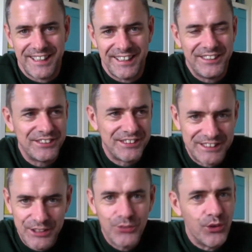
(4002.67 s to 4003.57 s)
And there's
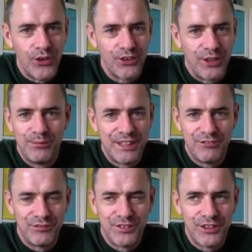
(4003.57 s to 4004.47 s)
zero comes
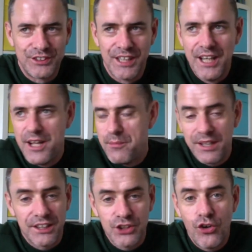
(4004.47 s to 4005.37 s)
in from those
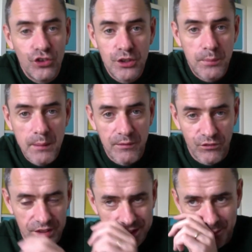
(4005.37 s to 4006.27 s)
because 100 people have
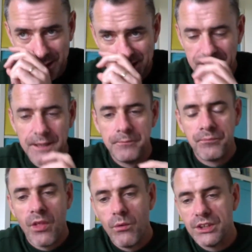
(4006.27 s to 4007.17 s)
watched them each.
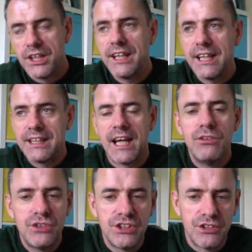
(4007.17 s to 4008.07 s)
Whereas I get
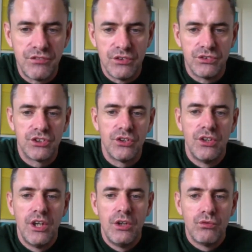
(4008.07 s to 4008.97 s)
thousands of views. So
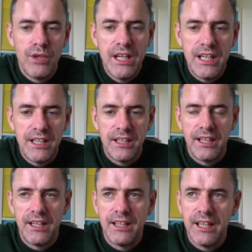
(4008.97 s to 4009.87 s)
really,
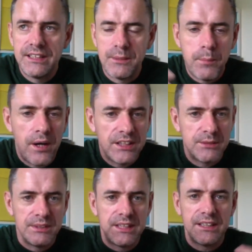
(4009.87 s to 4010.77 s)
it's
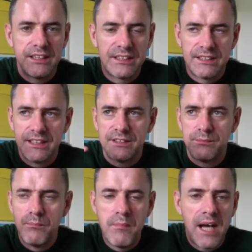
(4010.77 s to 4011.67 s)
impossible. It's like this
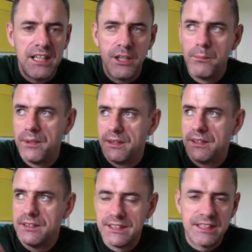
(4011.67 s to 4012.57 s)
malleable
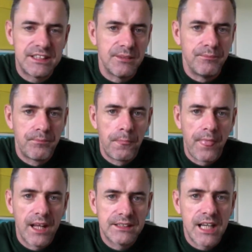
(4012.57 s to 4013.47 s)
system
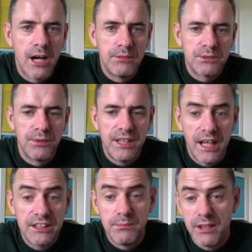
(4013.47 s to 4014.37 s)
as to how much money you
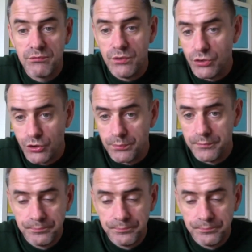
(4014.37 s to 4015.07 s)
actually make from YouTube.